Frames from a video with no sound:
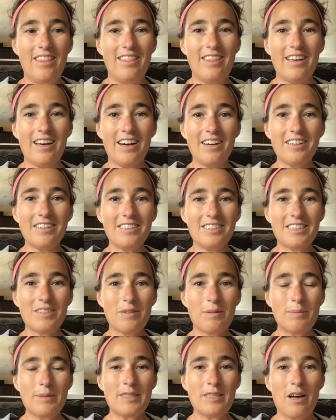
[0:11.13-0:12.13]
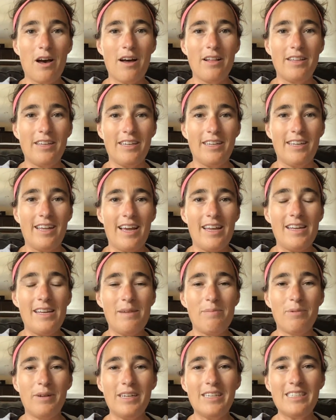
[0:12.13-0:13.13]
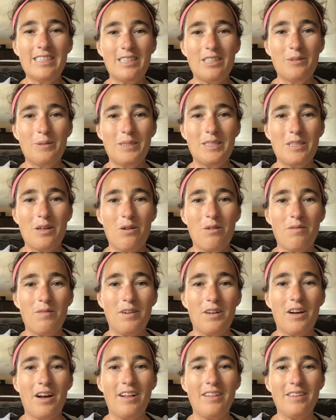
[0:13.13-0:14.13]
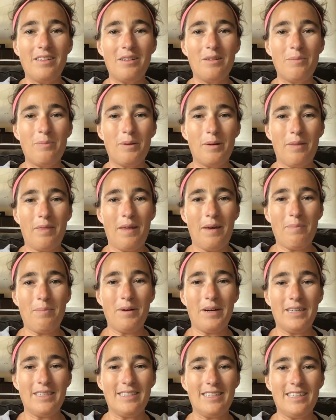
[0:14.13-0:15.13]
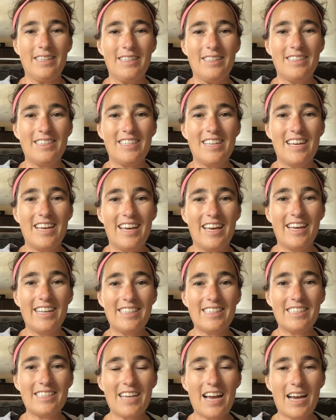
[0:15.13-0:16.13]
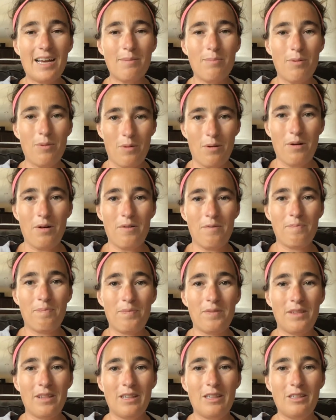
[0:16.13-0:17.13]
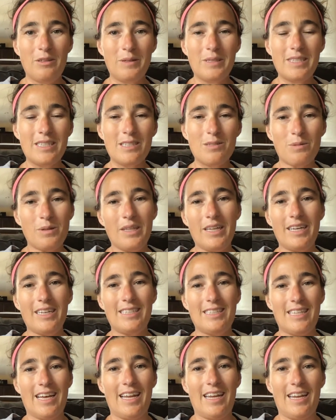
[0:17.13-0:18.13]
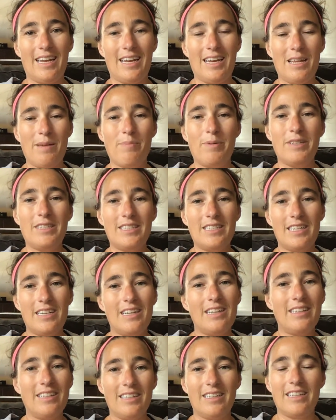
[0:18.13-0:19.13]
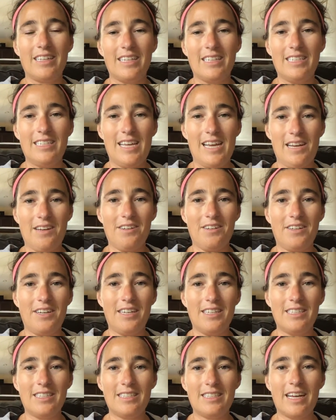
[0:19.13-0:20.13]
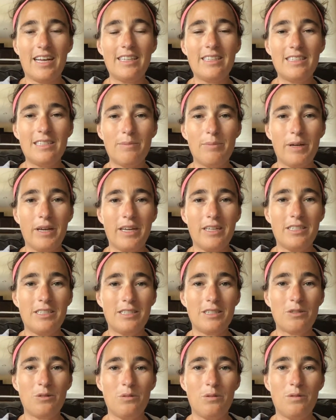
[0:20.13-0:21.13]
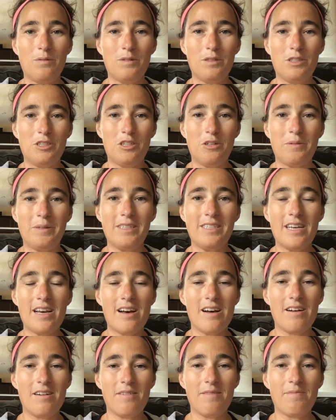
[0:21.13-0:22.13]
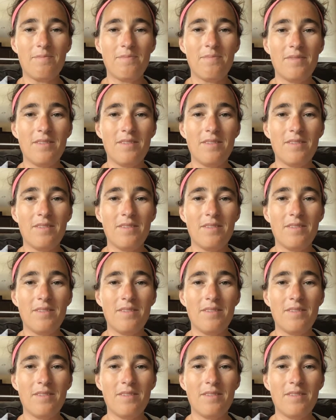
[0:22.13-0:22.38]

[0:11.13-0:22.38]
The uncle is from Scotland and he brings Lewis over a little birthday present. It's a tadpole. Lewis is really excited and he puts it in a little container and decides to bring it to school for show and tell.